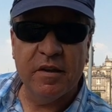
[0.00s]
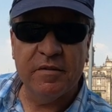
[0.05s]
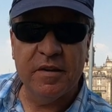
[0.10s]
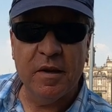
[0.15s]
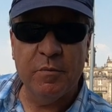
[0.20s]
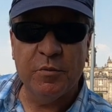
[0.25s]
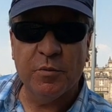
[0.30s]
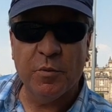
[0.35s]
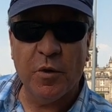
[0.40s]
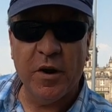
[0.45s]
It
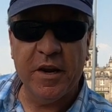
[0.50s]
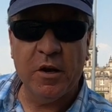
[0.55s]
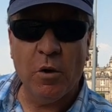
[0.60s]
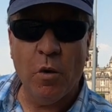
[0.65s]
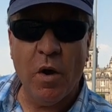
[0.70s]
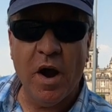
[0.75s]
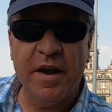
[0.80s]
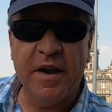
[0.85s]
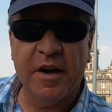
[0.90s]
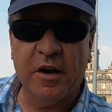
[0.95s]
seems pretty
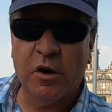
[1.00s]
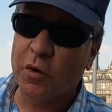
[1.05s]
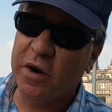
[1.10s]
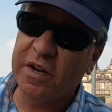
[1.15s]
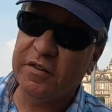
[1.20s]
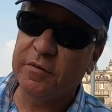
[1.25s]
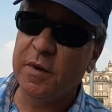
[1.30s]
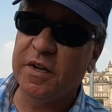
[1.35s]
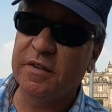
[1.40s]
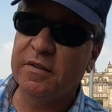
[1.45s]
quiet.
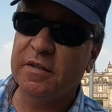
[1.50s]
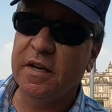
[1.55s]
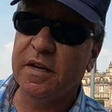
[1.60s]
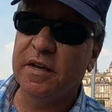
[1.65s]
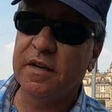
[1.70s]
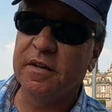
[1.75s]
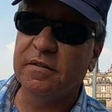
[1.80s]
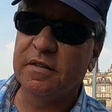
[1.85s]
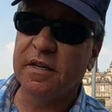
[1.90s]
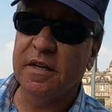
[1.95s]
Christmas
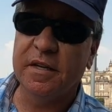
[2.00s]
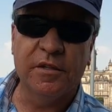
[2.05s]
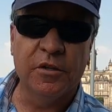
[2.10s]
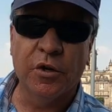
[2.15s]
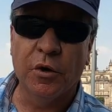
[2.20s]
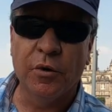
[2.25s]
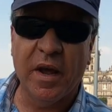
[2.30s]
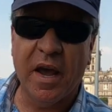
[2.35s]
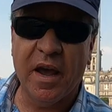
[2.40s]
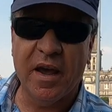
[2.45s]
is in
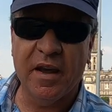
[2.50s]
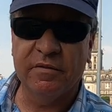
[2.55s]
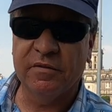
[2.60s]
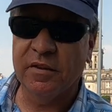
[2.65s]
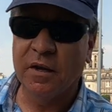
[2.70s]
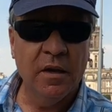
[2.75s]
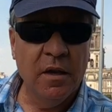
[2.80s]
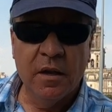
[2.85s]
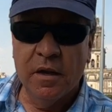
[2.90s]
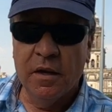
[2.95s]
two
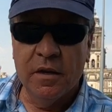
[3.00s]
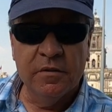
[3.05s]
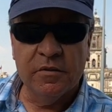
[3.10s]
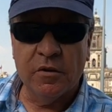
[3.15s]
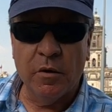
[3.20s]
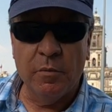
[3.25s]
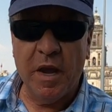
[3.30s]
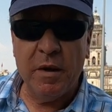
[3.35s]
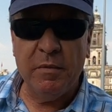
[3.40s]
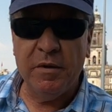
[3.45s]
days.
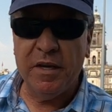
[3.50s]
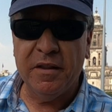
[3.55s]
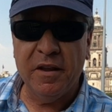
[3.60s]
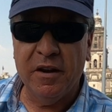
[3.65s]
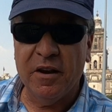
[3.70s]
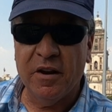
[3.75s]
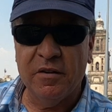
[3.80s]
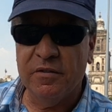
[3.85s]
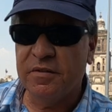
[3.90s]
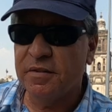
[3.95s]
So maybe
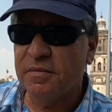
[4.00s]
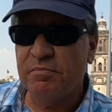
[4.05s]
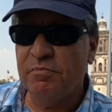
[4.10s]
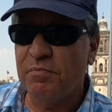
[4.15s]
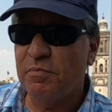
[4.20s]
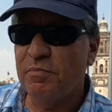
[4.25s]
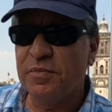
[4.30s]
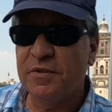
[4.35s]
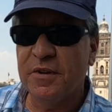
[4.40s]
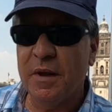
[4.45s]
there's
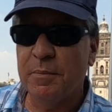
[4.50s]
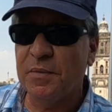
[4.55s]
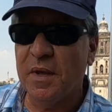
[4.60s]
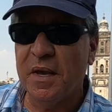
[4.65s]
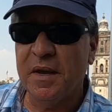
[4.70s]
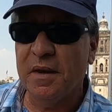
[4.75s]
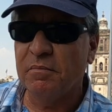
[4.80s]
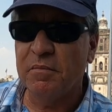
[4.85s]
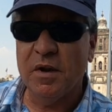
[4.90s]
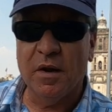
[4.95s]

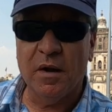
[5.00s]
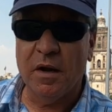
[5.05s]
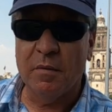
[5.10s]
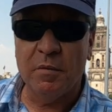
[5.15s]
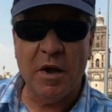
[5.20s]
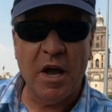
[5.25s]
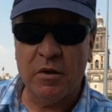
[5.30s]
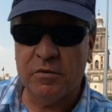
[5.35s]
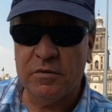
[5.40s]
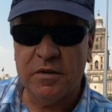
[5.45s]
something
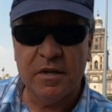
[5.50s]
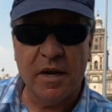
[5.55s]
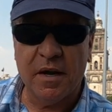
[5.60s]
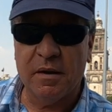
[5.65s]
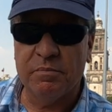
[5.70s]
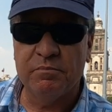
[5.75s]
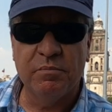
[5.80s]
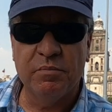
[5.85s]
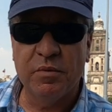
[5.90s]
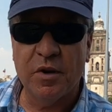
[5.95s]
about
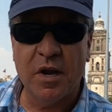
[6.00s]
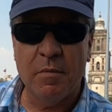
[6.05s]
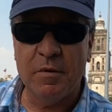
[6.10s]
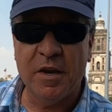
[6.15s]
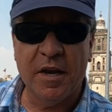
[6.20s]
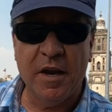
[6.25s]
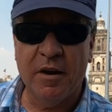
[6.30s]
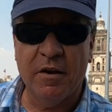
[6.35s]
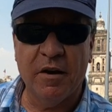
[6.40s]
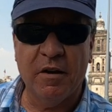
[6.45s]
uh,
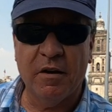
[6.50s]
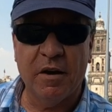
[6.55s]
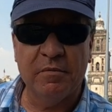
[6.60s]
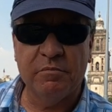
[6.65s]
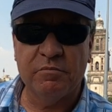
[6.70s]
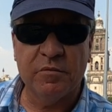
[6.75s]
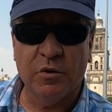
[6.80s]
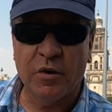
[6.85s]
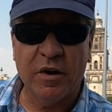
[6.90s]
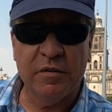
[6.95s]
coming here
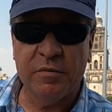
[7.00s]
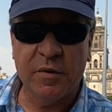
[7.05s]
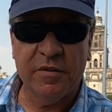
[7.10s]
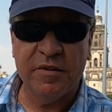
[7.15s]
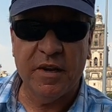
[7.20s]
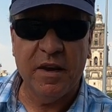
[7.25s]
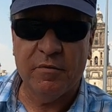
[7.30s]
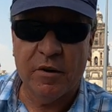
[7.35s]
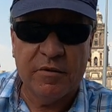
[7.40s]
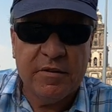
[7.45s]
on
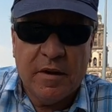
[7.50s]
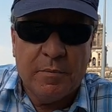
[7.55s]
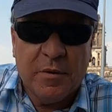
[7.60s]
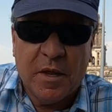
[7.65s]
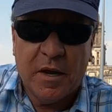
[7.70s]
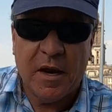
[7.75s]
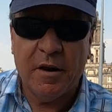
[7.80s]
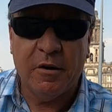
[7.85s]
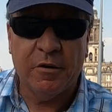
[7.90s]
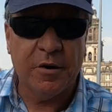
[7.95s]
Christmas Eve or
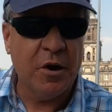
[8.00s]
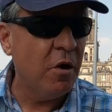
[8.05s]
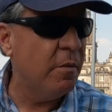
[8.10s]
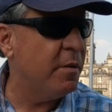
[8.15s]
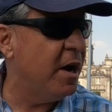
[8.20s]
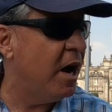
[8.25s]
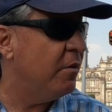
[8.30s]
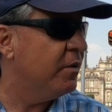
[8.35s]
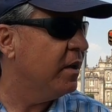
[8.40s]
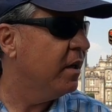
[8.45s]
something I don't know
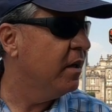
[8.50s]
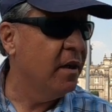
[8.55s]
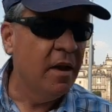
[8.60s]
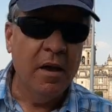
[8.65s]
about.